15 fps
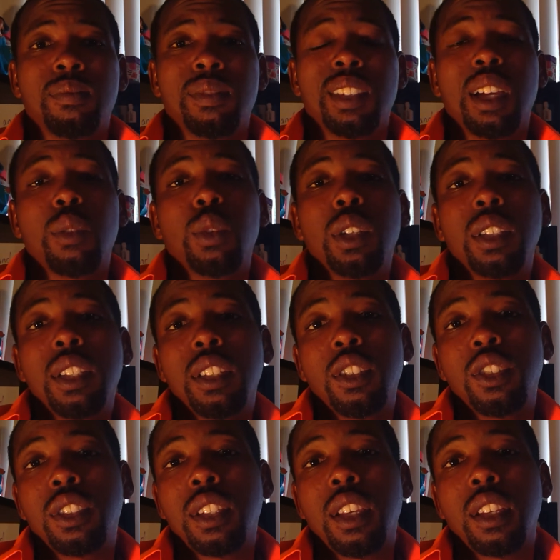not really
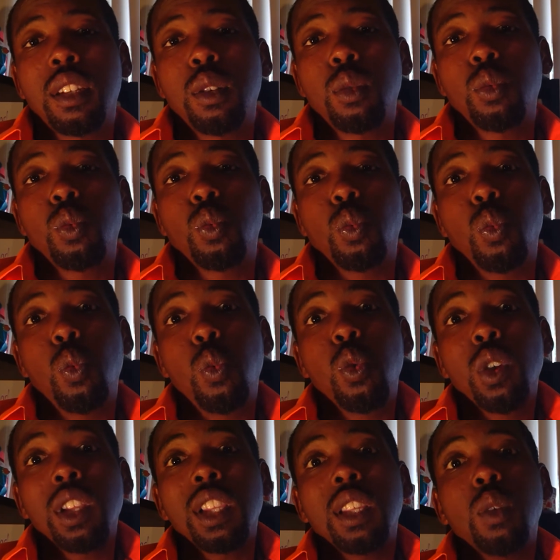understanding
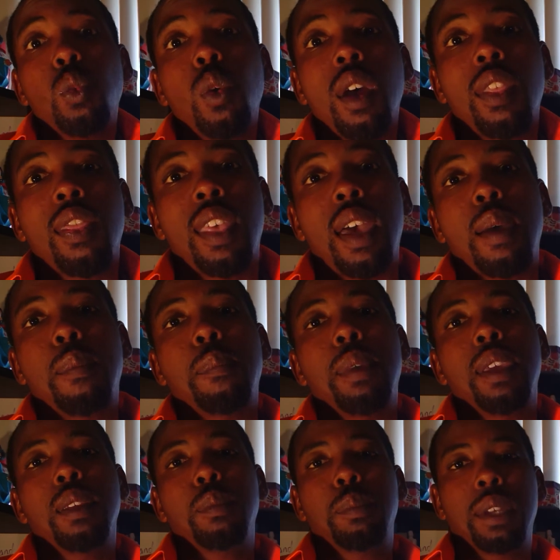really what that
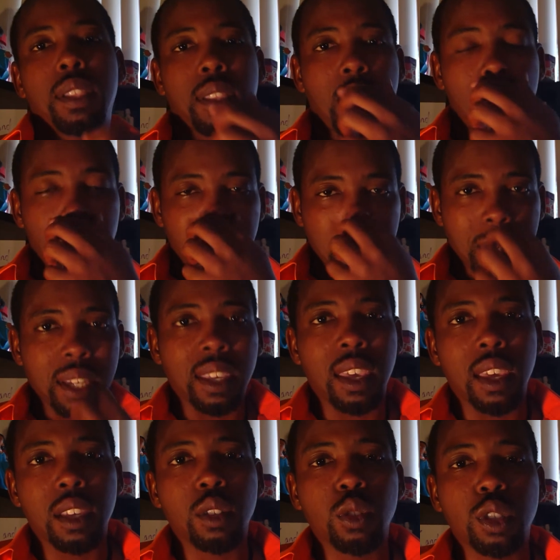meant, but that was my
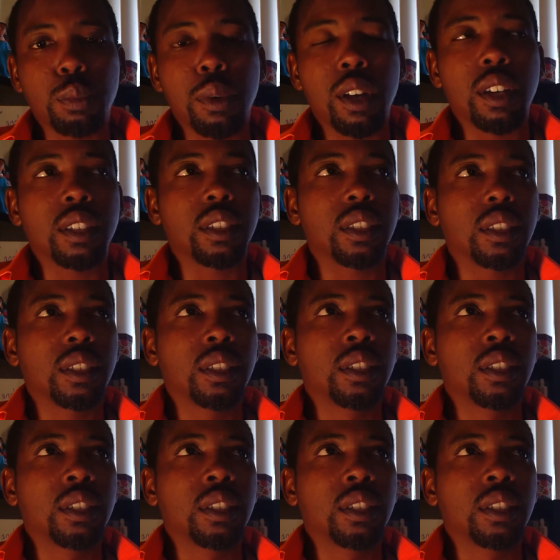canned response.